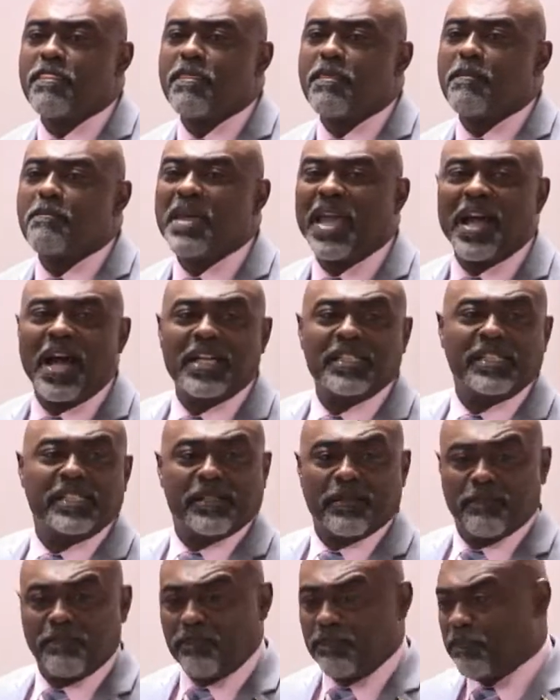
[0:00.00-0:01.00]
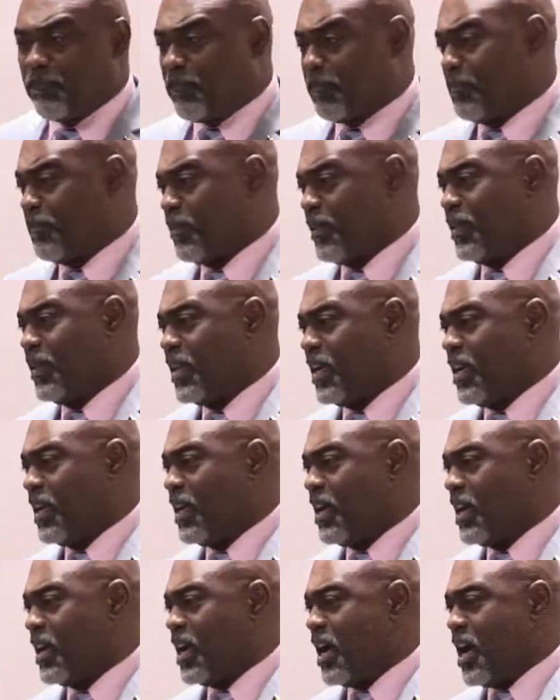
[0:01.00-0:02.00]
because
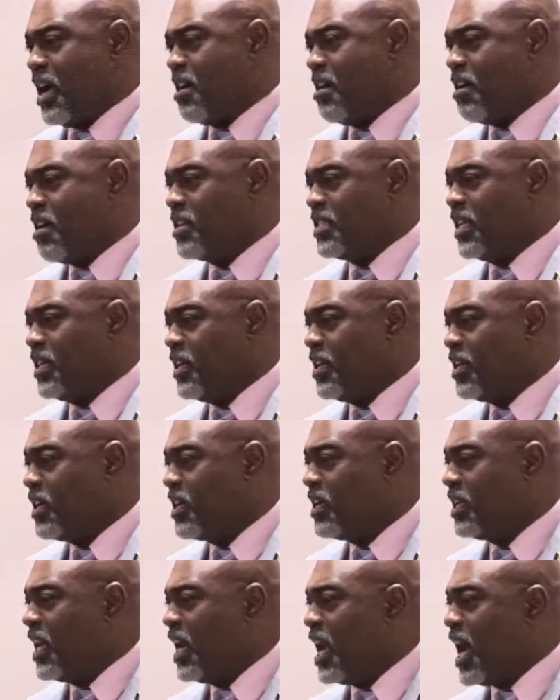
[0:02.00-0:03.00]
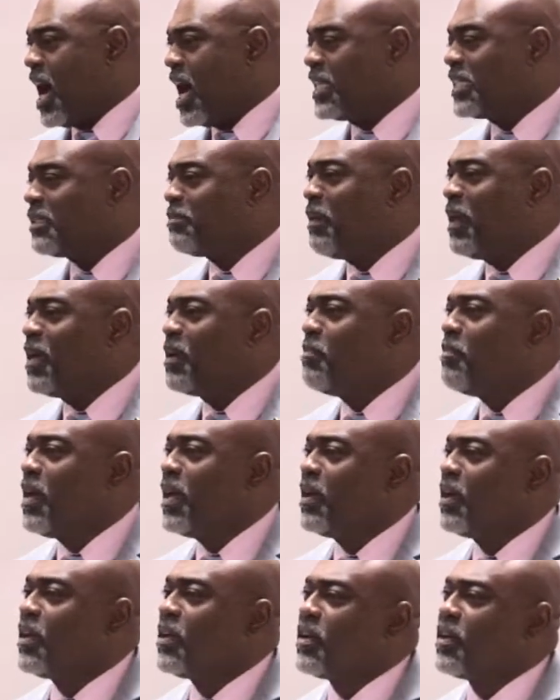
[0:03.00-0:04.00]
I heard the last speaker
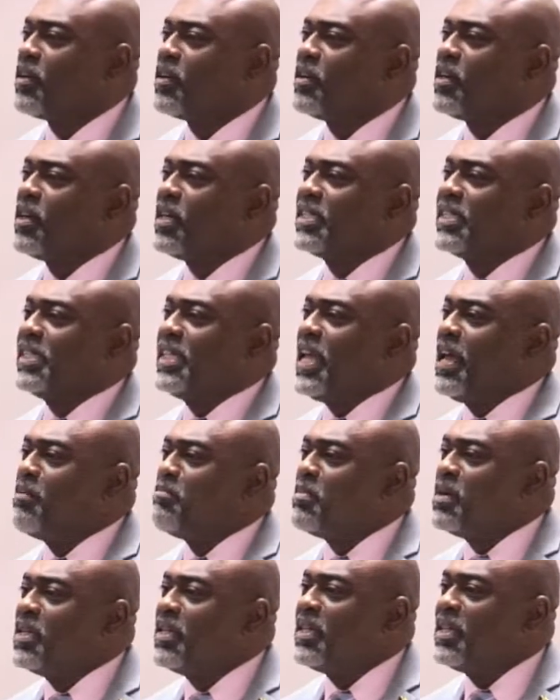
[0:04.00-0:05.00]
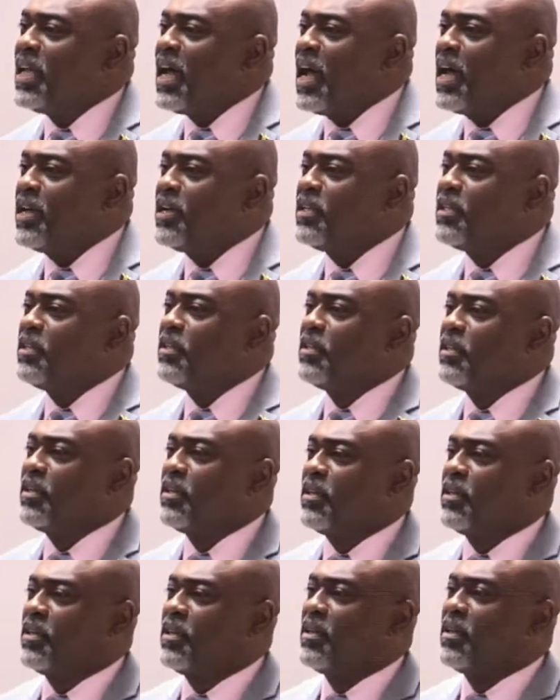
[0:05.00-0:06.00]
make a statement that
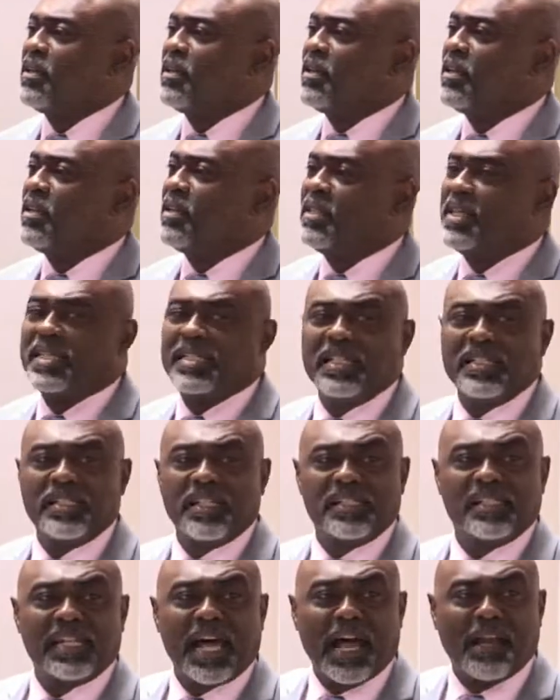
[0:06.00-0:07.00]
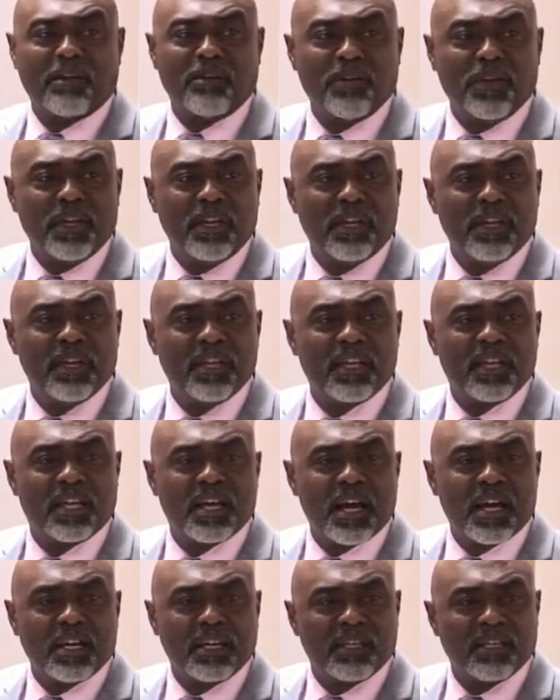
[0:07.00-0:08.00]
this is a salary
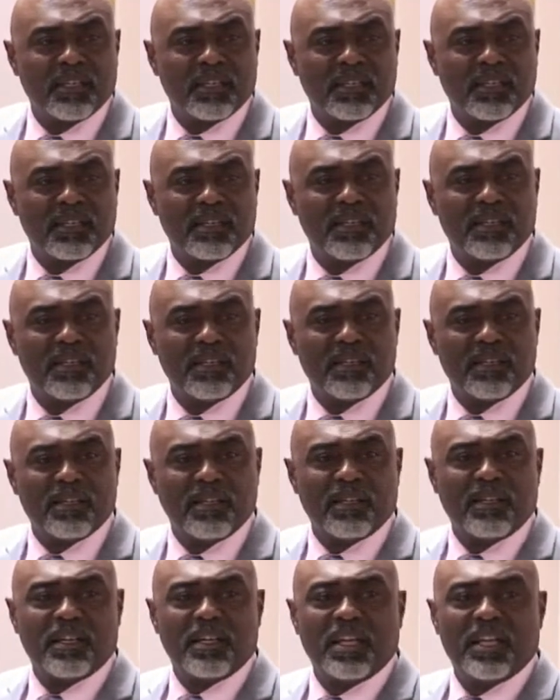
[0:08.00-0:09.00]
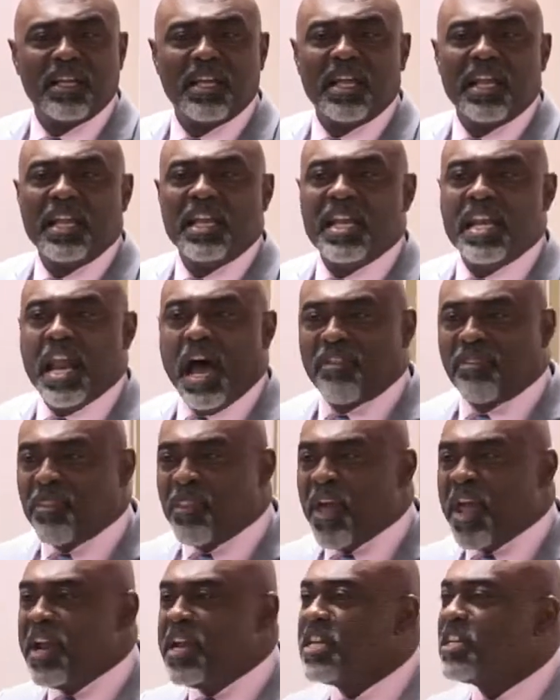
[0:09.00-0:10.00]
cut.
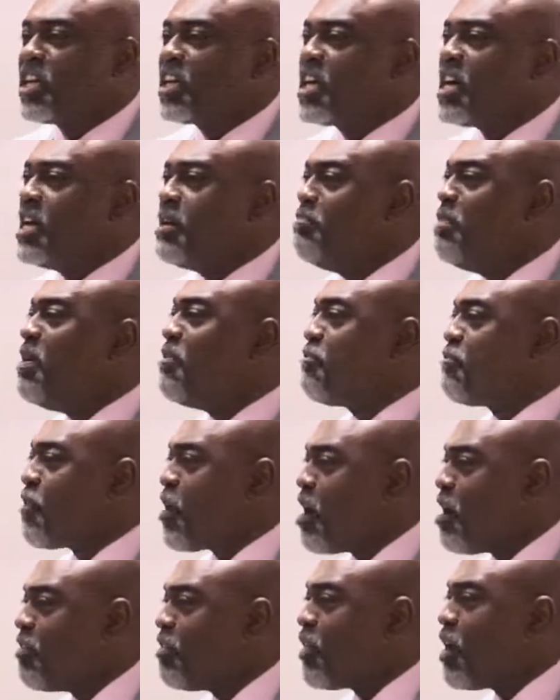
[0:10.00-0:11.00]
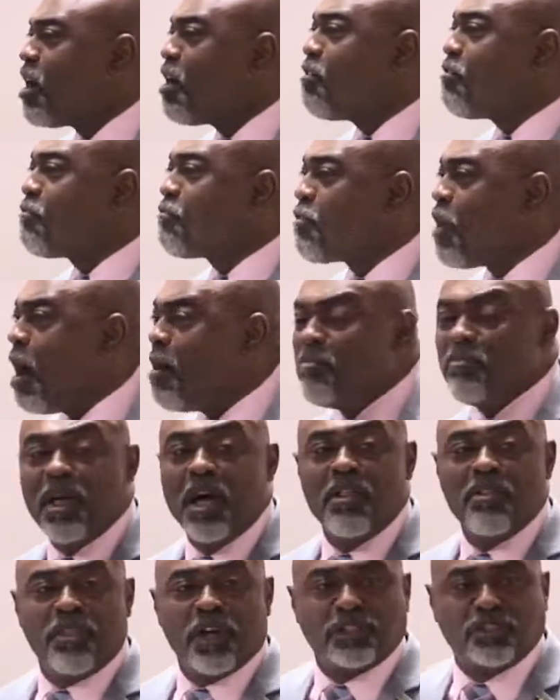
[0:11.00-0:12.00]
Nothing could be further from
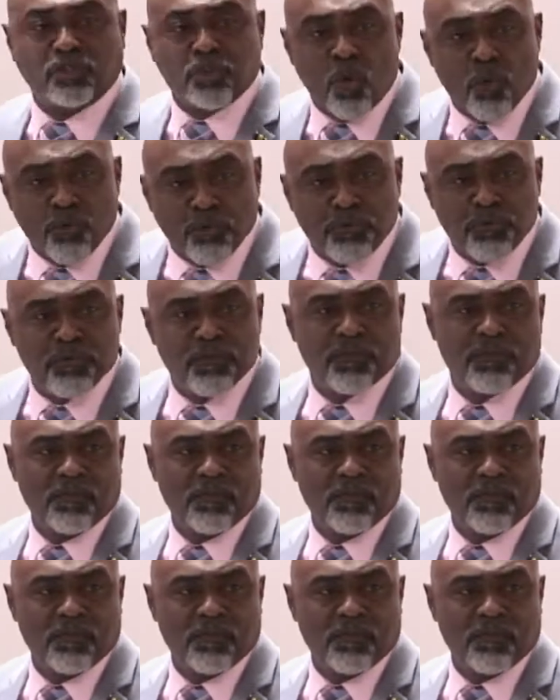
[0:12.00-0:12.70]
the truth.